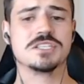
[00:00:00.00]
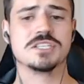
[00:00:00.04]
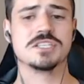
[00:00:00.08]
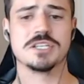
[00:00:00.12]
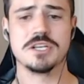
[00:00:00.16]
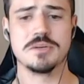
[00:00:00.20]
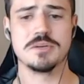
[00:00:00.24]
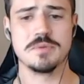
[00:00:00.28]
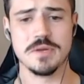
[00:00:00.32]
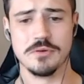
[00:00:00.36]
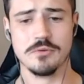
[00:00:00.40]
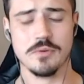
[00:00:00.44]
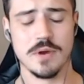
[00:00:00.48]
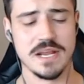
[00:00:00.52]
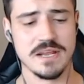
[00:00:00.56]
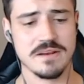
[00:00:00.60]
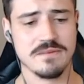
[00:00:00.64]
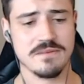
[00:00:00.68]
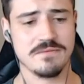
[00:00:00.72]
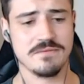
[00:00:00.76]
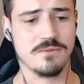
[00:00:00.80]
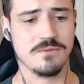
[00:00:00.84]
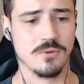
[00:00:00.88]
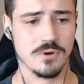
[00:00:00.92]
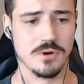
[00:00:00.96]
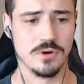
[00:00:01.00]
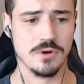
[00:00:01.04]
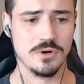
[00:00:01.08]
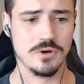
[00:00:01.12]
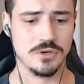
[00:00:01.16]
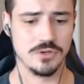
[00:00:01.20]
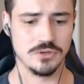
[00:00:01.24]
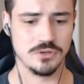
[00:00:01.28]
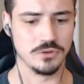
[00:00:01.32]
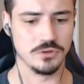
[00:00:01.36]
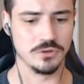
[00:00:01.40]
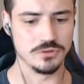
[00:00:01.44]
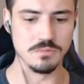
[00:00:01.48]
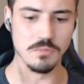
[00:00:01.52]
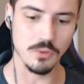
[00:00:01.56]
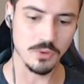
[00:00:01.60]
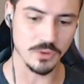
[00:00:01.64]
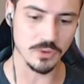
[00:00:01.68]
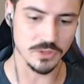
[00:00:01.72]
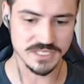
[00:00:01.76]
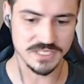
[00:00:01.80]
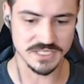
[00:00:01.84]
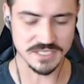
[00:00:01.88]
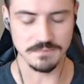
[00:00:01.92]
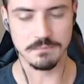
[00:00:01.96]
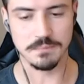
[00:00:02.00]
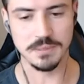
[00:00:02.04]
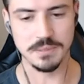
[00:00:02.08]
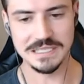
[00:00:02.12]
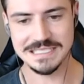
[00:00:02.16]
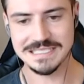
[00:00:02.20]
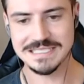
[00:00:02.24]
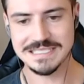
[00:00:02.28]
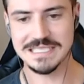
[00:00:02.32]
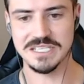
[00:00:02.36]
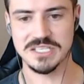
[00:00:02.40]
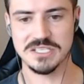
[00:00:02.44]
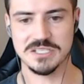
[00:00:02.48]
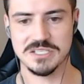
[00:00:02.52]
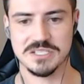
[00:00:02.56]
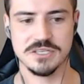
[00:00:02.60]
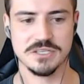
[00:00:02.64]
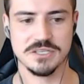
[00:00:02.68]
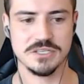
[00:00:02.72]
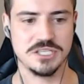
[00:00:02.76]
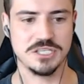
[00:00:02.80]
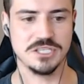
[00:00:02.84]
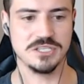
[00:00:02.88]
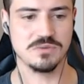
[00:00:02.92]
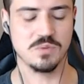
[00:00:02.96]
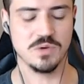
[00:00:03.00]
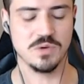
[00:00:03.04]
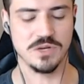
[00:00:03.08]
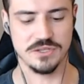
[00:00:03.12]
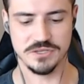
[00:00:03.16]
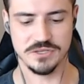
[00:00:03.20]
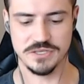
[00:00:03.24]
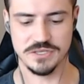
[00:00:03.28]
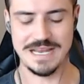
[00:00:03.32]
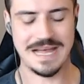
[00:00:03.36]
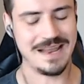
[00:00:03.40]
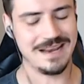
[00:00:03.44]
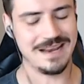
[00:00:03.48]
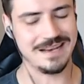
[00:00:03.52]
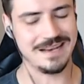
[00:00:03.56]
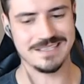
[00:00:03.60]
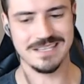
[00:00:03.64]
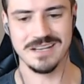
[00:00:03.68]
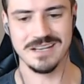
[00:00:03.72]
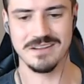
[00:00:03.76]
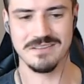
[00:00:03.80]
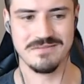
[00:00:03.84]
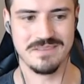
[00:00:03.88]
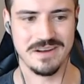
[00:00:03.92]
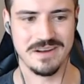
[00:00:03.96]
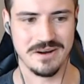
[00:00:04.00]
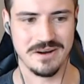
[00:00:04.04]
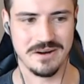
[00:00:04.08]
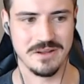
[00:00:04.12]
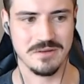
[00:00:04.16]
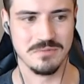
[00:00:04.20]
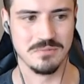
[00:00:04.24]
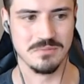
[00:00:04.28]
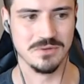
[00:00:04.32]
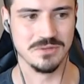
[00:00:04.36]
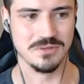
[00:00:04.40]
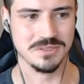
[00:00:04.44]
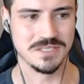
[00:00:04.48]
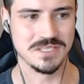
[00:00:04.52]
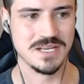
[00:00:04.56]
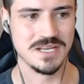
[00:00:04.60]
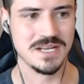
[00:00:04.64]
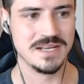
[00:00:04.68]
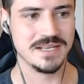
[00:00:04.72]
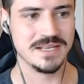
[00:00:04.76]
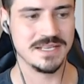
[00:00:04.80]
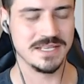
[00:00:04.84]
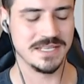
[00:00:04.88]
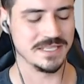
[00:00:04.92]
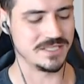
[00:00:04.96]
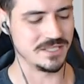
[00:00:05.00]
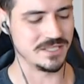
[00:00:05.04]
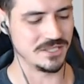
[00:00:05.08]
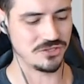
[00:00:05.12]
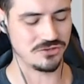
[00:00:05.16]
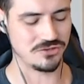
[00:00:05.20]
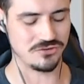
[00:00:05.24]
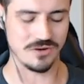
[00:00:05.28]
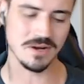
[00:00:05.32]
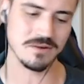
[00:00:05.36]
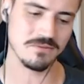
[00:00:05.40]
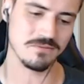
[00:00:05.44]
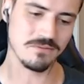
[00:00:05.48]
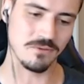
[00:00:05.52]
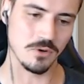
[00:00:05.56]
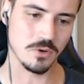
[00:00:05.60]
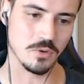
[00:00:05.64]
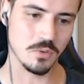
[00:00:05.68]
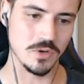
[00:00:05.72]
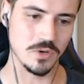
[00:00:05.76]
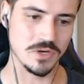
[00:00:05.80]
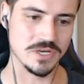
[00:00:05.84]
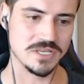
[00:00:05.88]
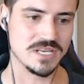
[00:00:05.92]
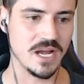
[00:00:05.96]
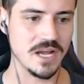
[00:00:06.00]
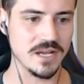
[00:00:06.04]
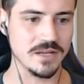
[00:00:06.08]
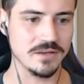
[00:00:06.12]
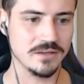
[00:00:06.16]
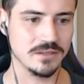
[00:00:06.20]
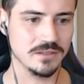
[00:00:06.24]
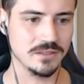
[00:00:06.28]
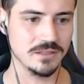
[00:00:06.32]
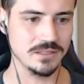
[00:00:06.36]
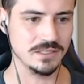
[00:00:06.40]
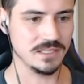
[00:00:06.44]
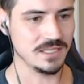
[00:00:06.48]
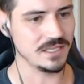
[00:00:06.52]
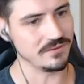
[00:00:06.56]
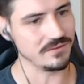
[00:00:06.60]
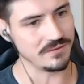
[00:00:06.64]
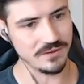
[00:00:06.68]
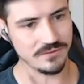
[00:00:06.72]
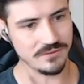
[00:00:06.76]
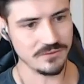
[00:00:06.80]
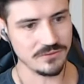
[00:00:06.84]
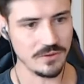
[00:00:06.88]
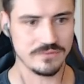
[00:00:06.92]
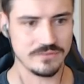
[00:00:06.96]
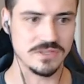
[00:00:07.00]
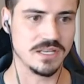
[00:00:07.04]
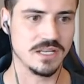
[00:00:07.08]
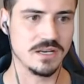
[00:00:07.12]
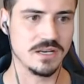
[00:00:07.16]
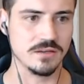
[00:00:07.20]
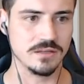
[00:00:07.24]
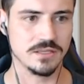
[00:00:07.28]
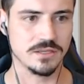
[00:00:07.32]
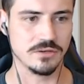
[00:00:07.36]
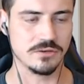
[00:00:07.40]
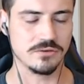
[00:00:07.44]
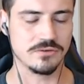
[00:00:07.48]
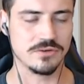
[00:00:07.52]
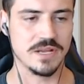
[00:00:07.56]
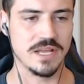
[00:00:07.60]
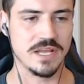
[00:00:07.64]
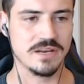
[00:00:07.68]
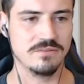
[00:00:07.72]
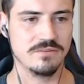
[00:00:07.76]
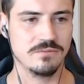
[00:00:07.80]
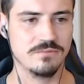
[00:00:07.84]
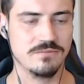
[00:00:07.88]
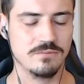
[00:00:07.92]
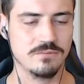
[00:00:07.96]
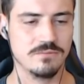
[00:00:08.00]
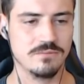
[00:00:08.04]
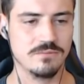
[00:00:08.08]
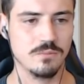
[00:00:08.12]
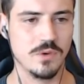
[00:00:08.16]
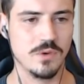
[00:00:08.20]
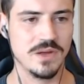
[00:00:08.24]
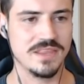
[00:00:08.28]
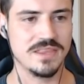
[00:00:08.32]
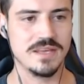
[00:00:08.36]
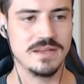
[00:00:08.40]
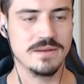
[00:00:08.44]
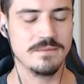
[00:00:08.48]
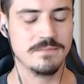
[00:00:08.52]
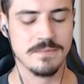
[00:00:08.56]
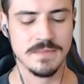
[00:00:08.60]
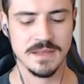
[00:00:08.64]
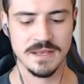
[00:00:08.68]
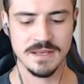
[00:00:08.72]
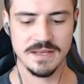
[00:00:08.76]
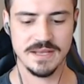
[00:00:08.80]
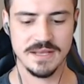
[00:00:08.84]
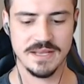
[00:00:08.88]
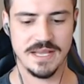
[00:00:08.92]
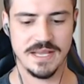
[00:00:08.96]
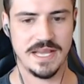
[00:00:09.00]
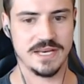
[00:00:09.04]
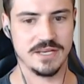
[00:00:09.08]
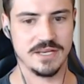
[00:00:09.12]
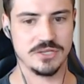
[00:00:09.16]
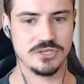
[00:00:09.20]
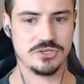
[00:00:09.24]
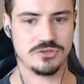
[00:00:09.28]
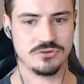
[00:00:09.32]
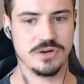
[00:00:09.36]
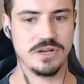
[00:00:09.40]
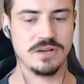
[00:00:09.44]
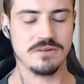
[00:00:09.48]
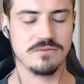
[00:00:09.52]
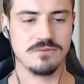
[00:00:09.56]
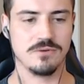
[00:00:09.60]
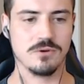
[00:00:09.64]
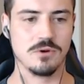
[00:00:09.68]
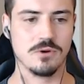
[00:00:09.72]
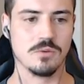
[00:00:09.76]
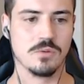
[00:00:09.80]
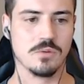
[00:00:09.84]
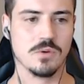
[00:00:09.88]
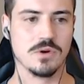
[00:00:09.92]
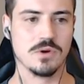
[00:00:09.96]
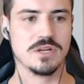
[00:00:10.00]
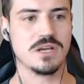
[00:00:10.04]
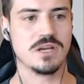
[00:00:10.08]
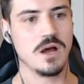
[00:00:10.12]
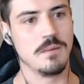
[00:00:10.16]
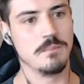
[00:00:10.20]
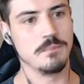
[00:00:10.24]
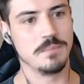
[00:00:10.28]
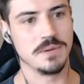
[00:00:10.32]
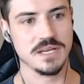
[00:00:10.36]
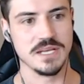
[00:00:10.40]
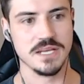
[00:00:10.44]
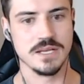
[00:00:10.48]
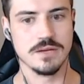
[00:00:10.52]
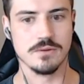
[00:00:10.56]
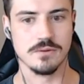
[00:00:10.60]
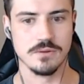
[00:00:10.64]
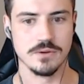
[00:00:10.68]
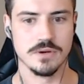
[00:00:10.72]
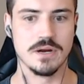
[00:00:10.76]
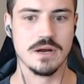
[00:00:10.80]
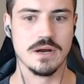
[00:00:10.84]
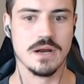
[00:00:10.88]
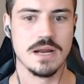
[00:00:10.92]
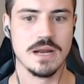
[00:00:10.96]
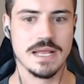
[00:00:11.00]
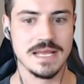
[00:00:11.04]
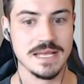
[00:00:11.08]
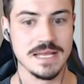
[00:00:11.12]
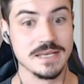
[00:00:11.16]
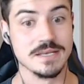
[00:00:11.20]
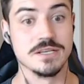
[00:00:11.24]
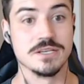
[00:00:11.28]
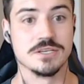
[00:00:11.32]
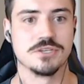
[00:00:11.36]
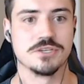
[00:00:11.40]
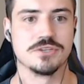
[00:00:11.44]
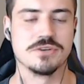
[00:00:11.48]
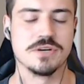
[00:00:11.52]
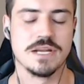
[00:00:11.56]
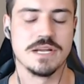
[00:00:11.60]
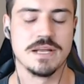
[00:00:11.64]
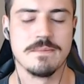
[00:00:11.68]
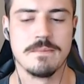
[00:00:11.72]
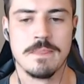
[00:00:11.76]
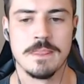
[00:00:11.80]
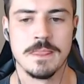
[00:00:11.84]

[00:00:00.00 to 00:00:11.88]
are going to be great for those more simplistic searches where there's not a ton of variables. It's a straightforward title, even if you have to get a little creative with it, and a straightforward company or industry.